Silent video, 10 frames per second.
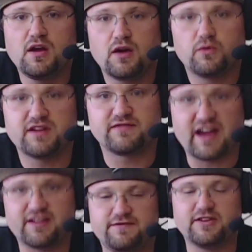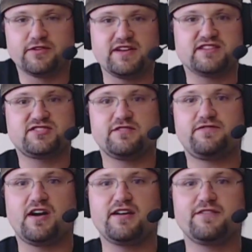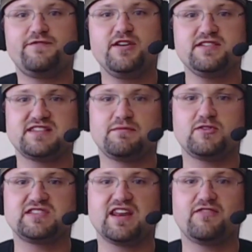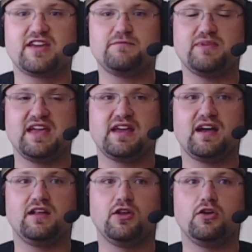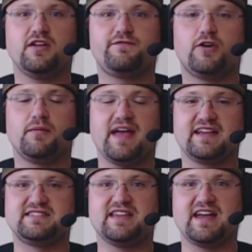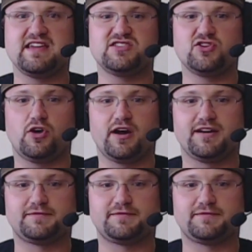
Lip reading: We've gotten a few reveals so far, the first and most significant being Alola form Exeggutor.